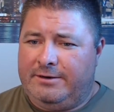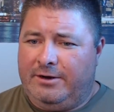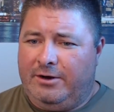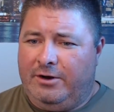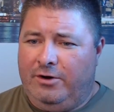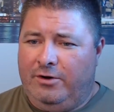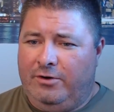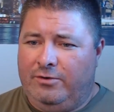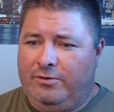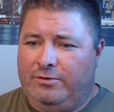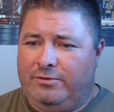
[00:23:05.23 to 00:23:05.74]

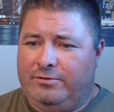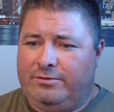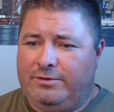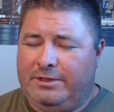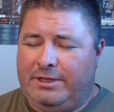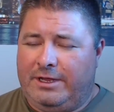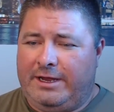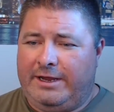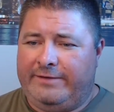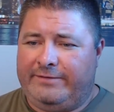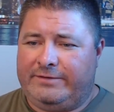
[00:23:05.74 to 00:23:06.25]
Oh,
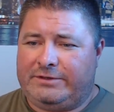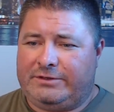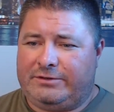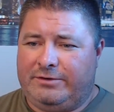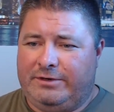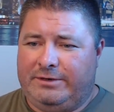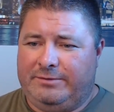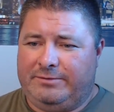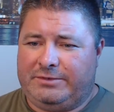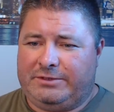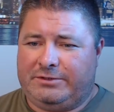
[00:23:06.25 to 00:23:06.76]
live
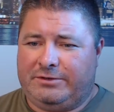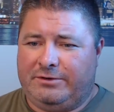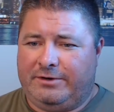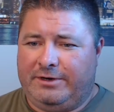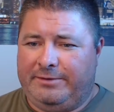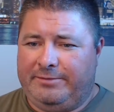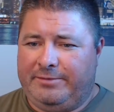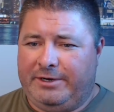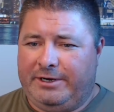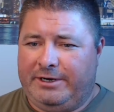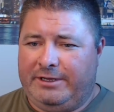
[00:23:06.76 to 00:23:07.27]
stream.
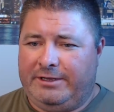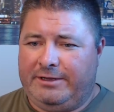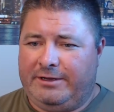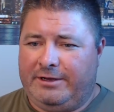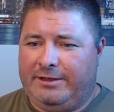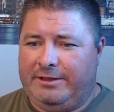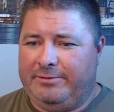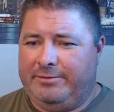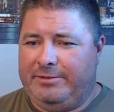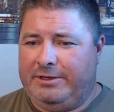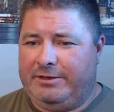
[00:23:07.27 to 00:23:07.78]
Sorry, buddy.
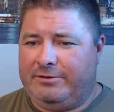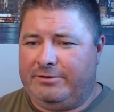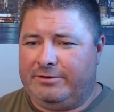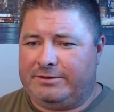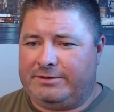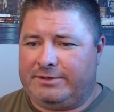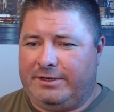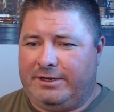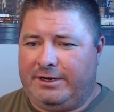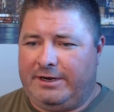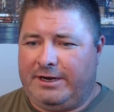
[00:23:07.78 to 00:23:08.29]
On the Beat
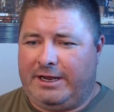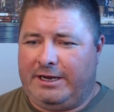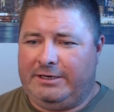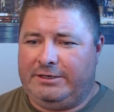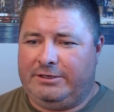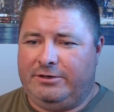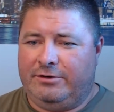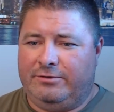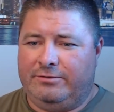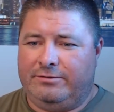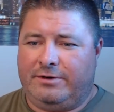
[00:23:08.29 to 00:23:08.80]
Goes On. I'm
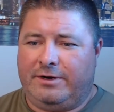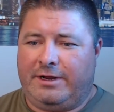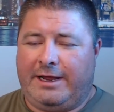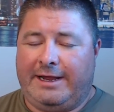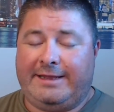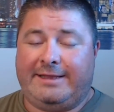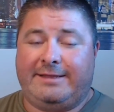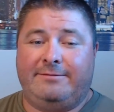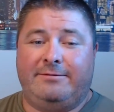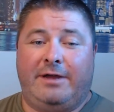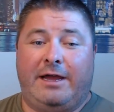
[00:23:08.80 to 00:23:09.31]

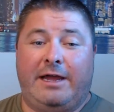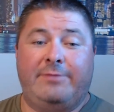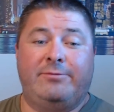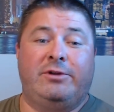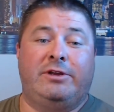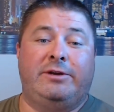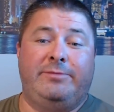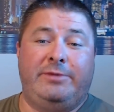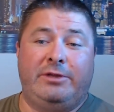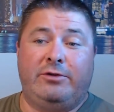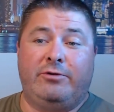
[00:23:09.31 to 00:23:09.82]
going
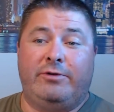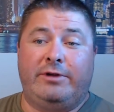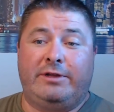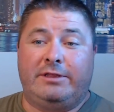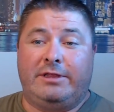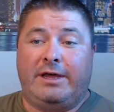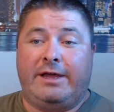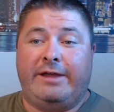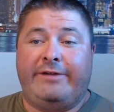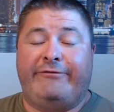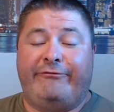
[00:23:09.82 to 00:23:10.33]
to be going
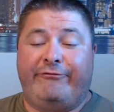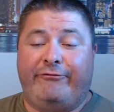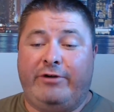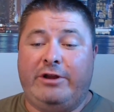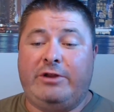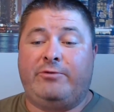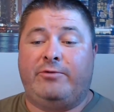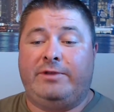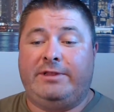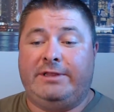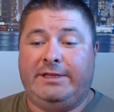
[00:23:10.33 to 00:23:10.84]
live
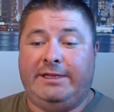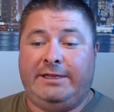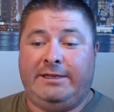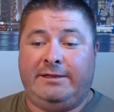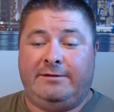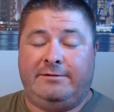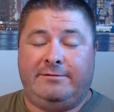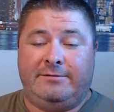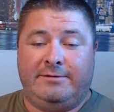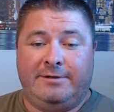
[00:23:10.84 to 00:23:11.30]
frequently